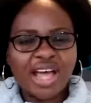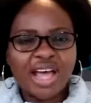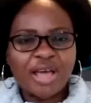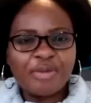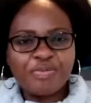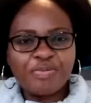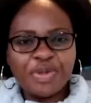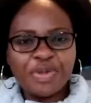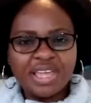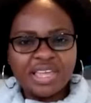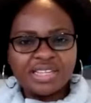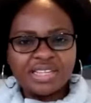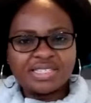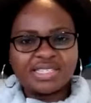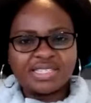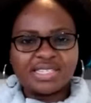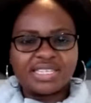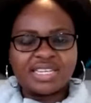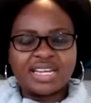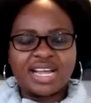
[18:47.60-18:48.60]
happy
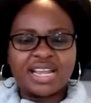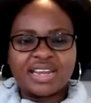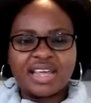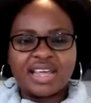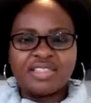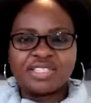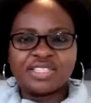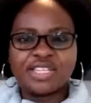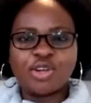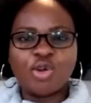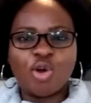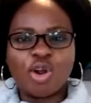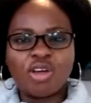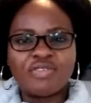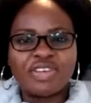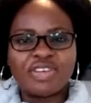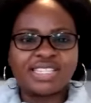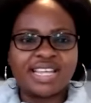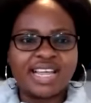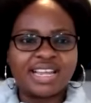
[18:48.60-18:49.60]
sitting under the shade. All of
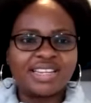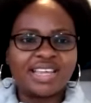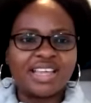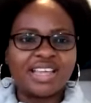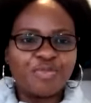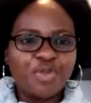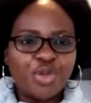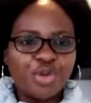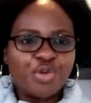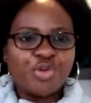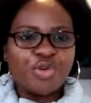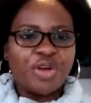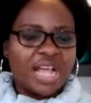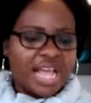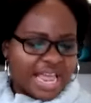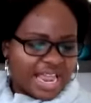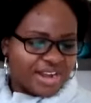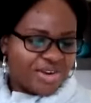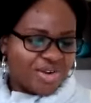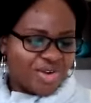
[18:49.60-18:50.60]
a sudden, you are
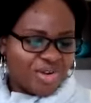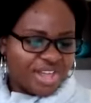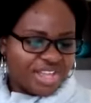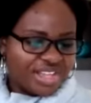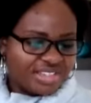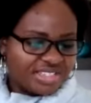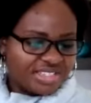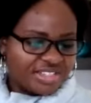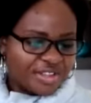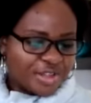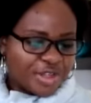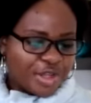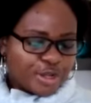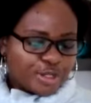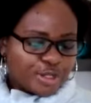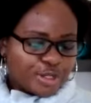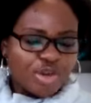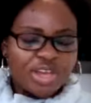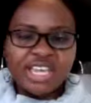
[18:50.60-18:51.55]
annoyed. So